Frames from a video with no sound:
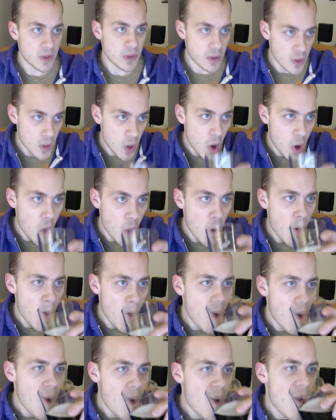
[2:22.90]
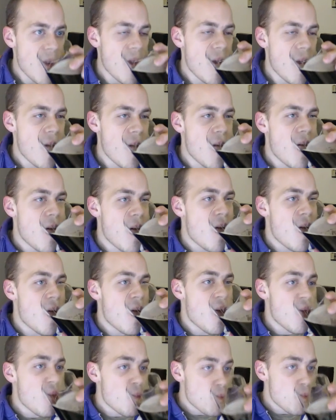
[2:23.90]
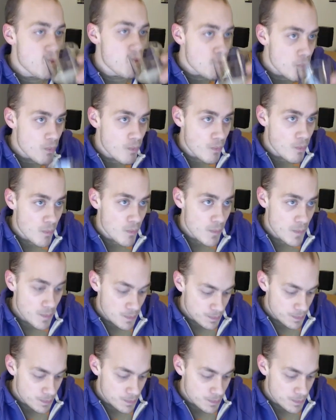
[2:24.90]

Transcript: (no one is talking)